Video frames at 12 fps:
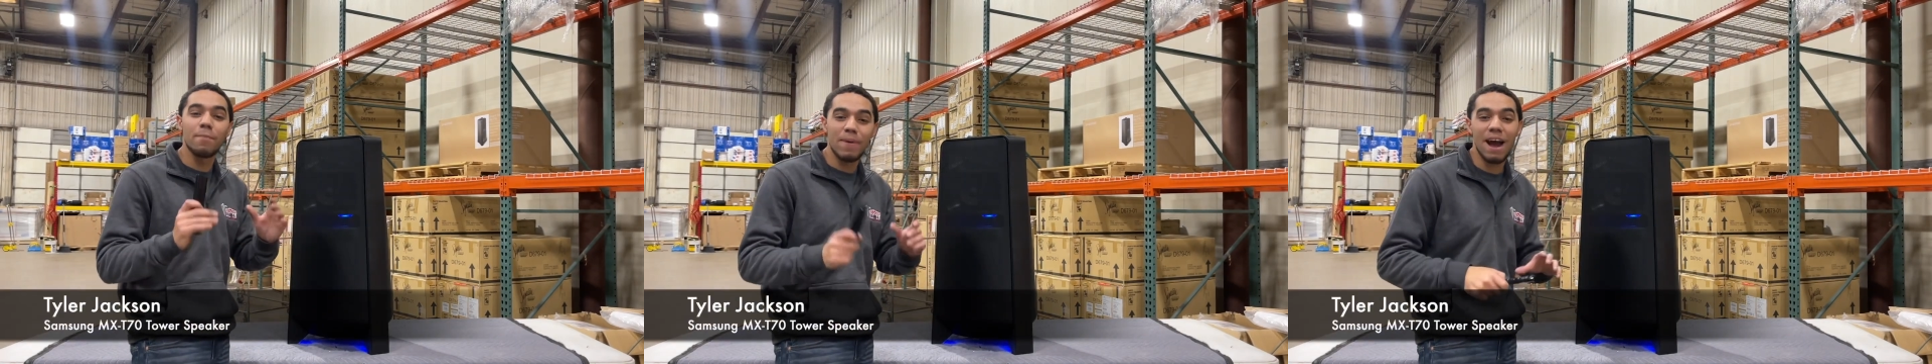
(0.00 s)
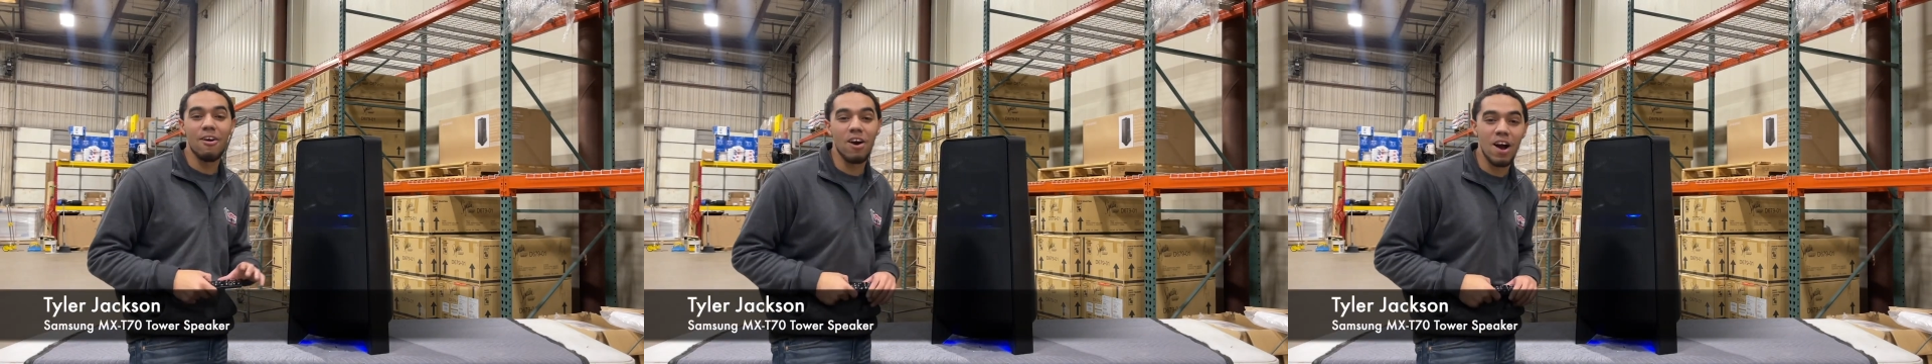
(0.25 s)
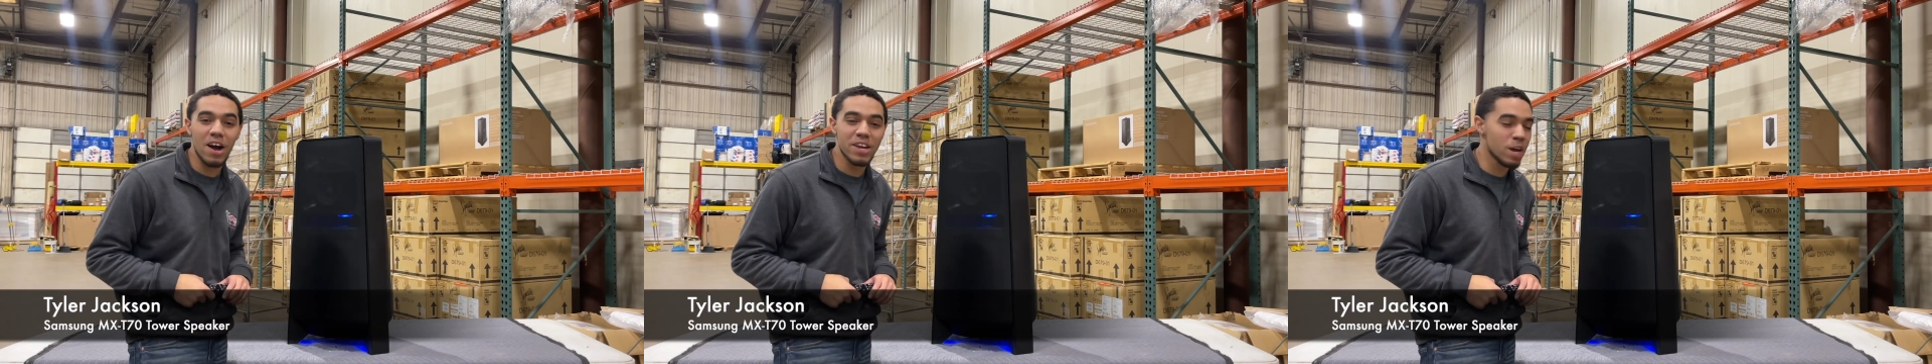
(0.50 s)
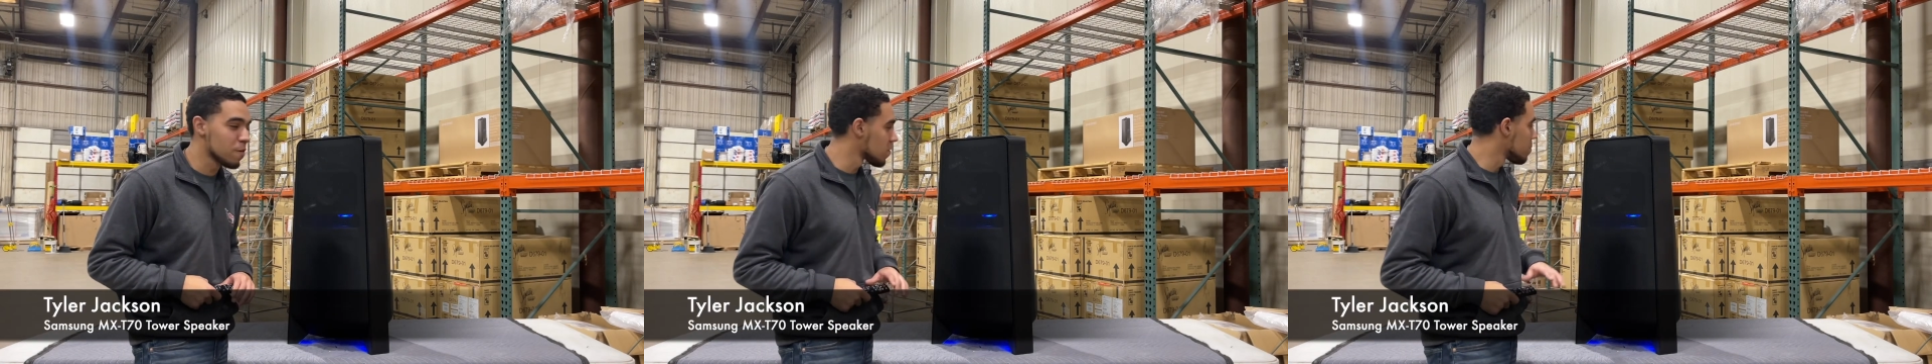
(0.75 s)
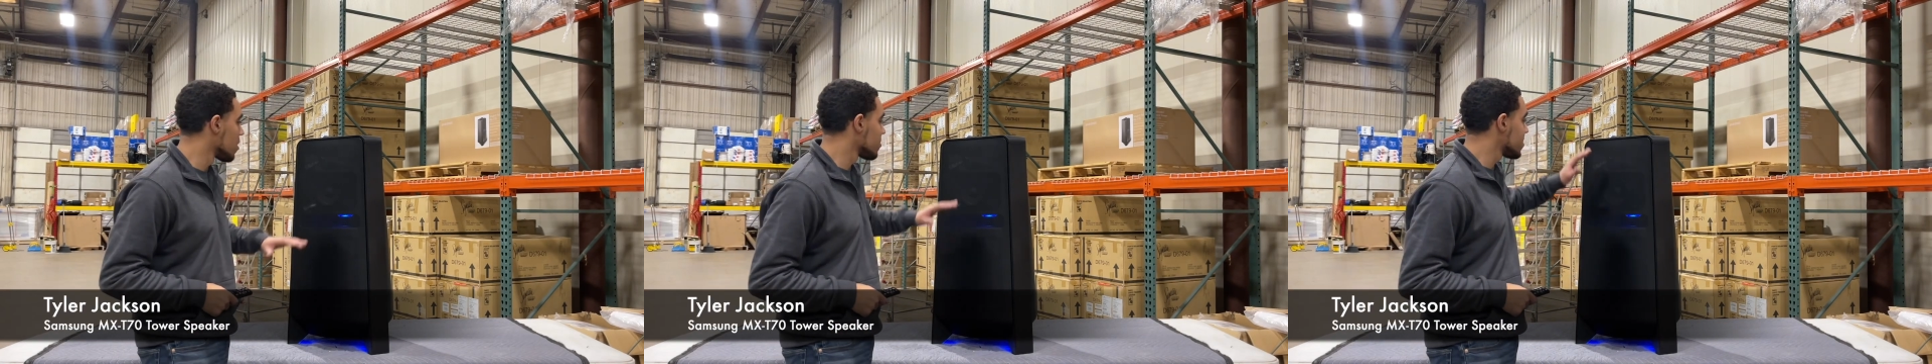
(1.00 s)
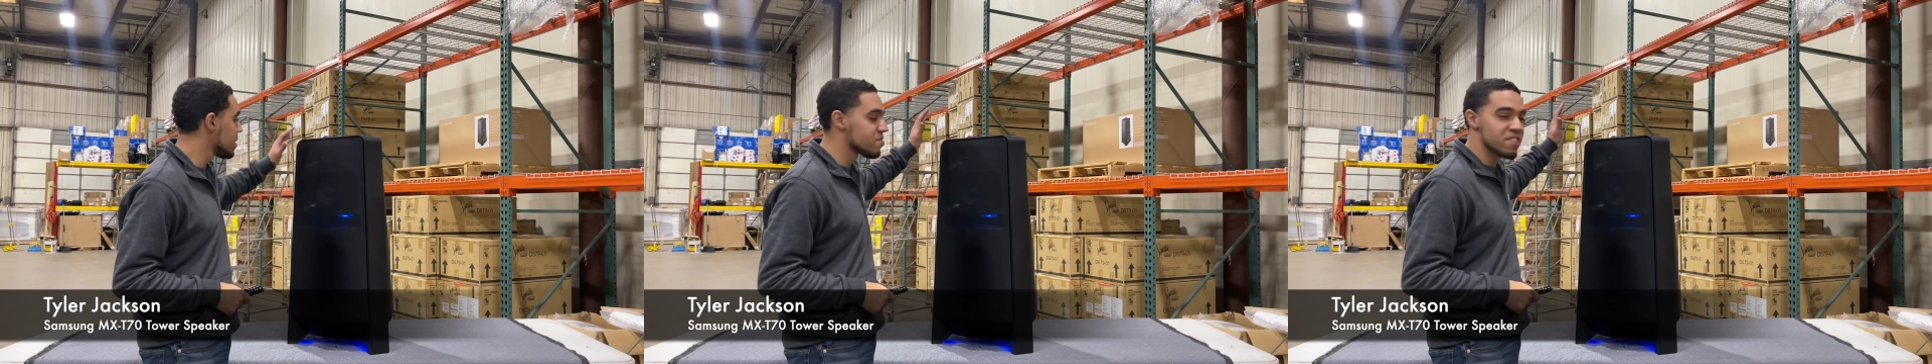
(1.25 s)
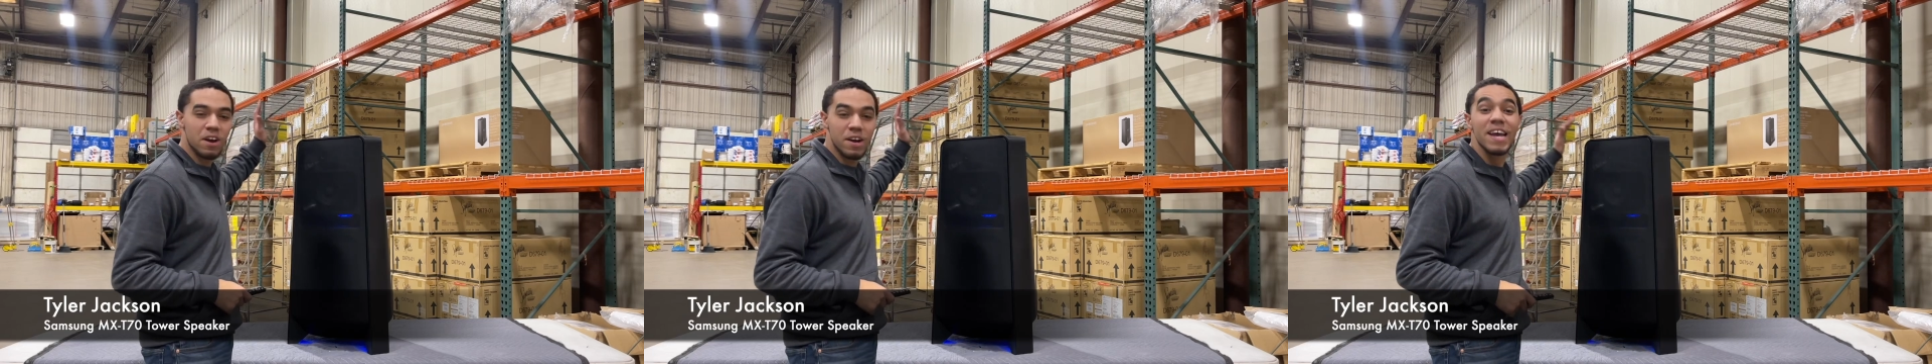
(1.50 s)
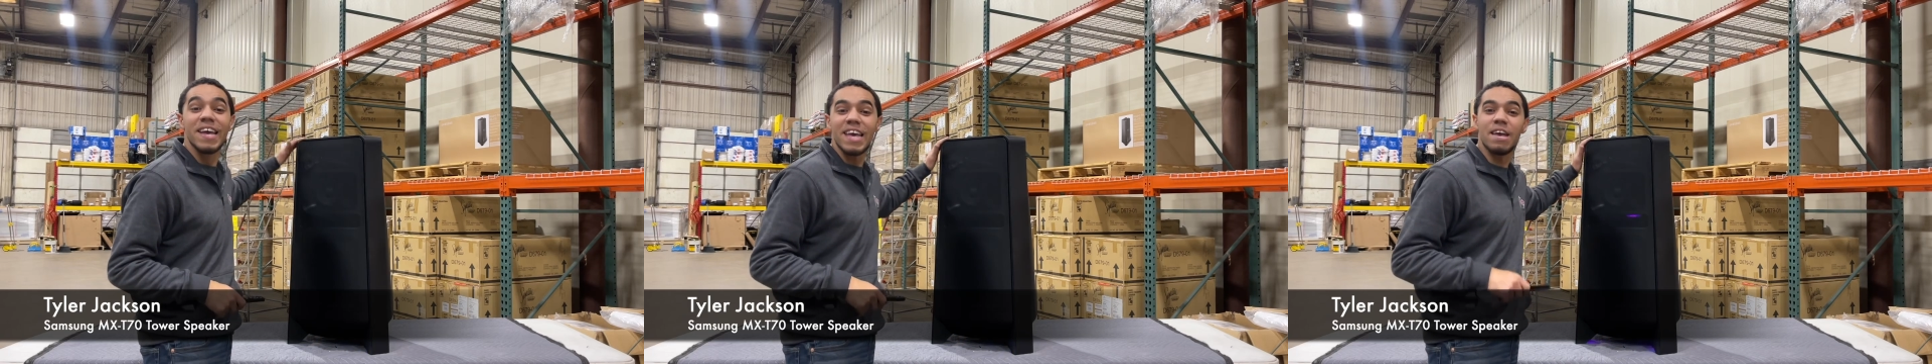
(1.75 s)
power audio from our Samsung
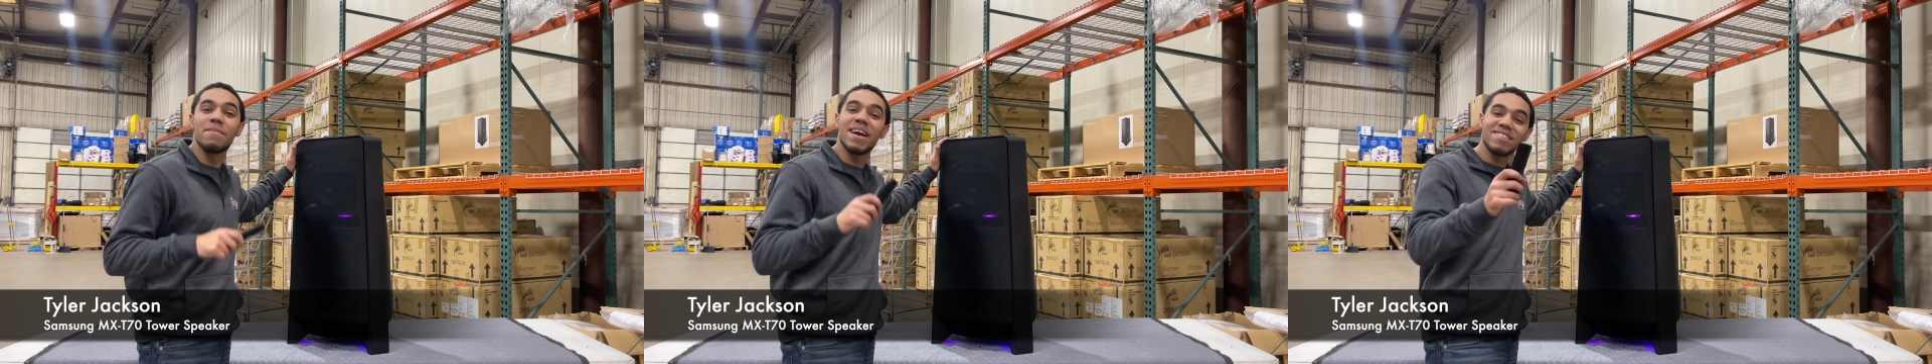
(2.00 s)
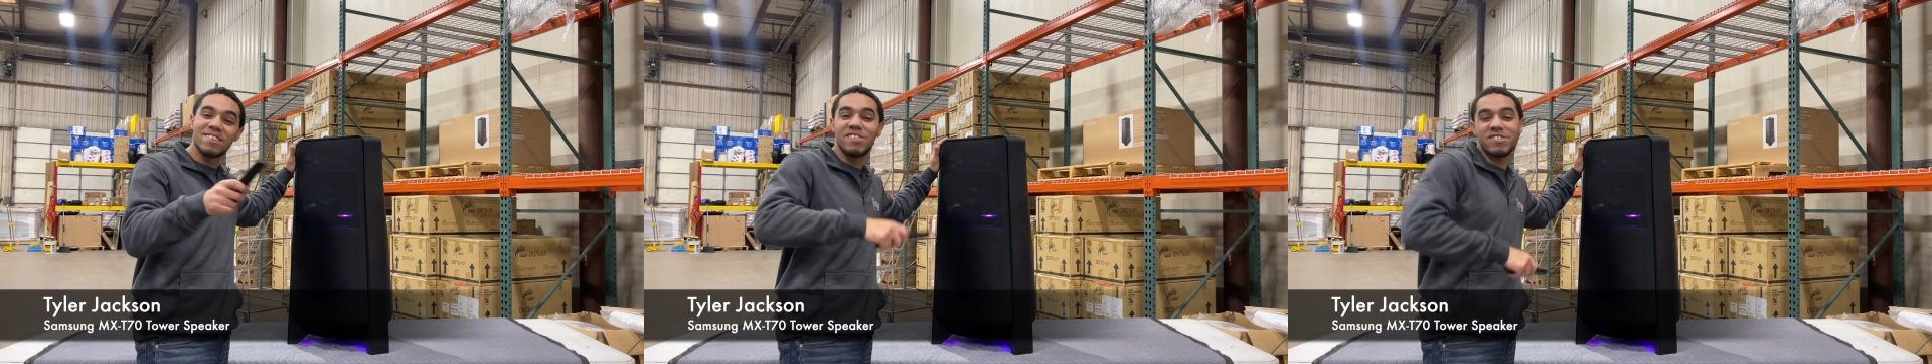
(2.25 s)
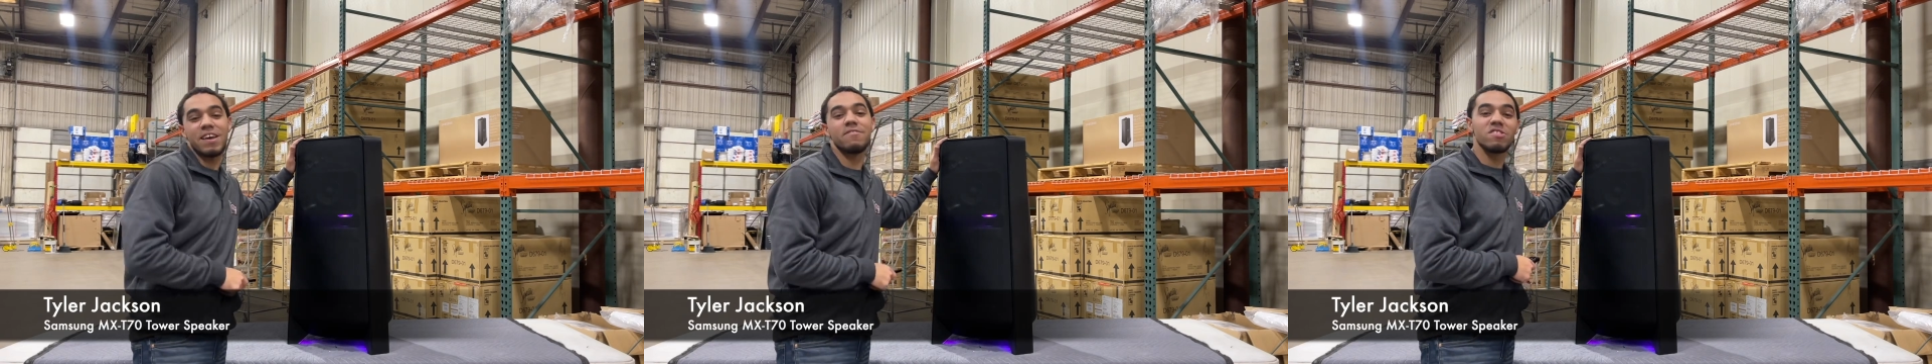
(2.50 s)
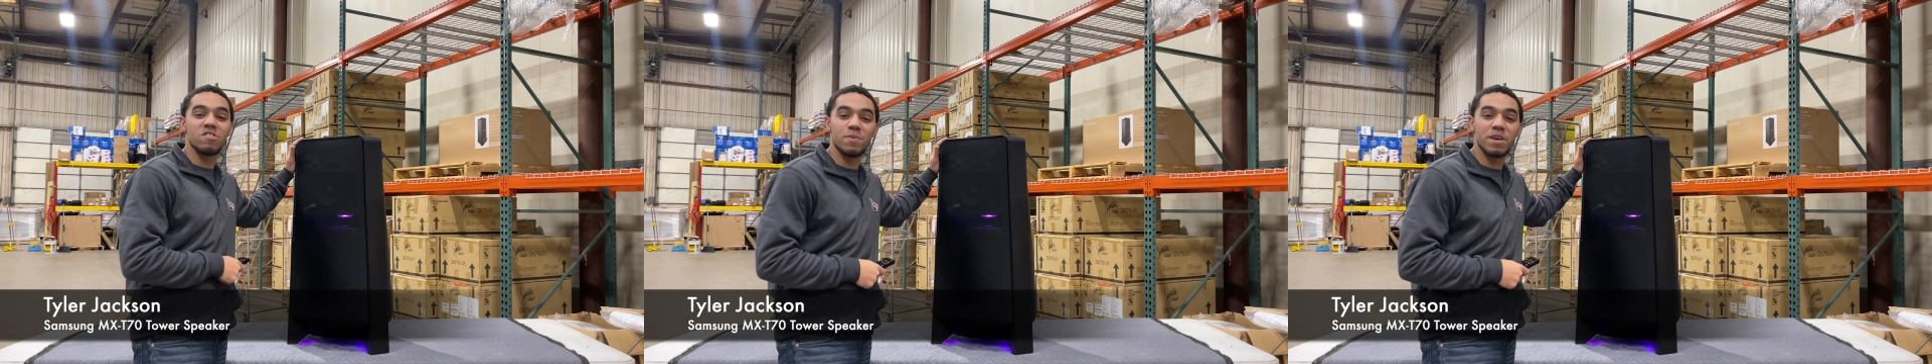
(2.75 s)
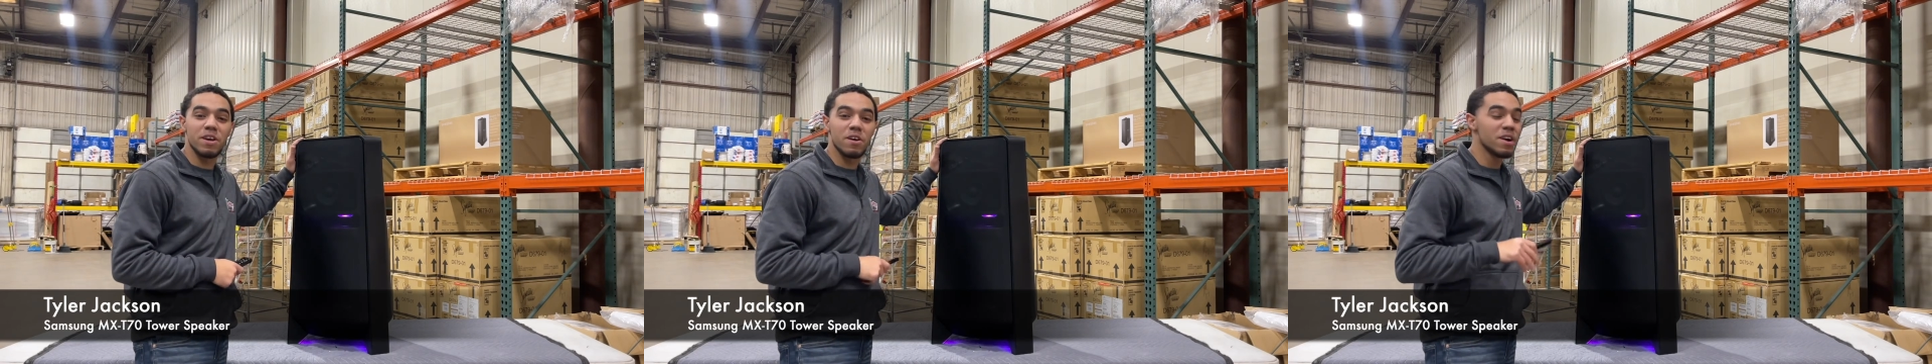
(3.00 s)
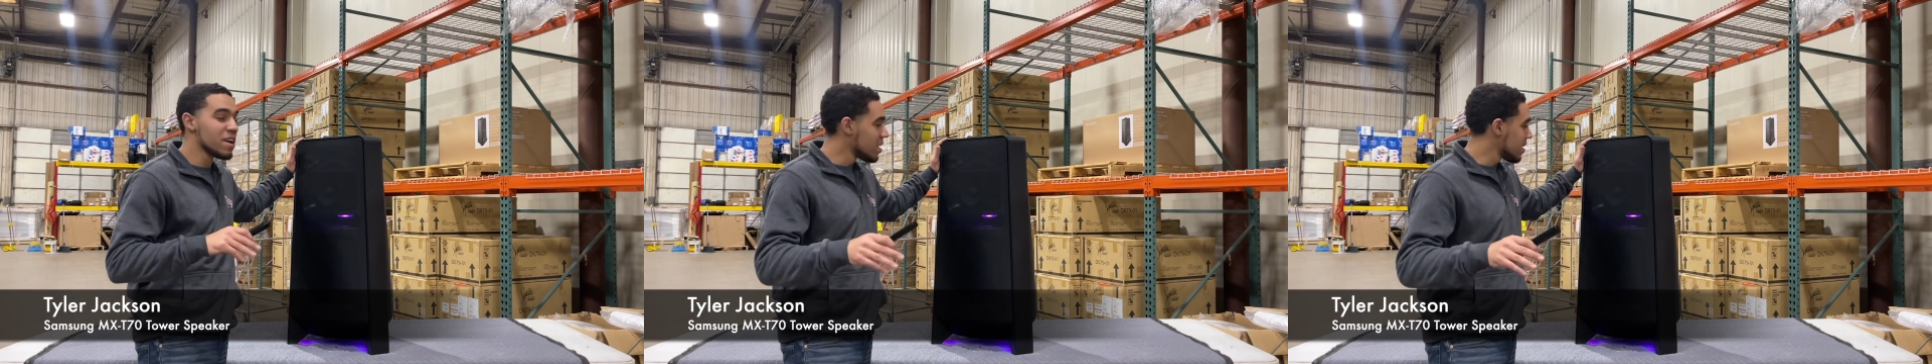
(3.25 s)
MXT70 speaker.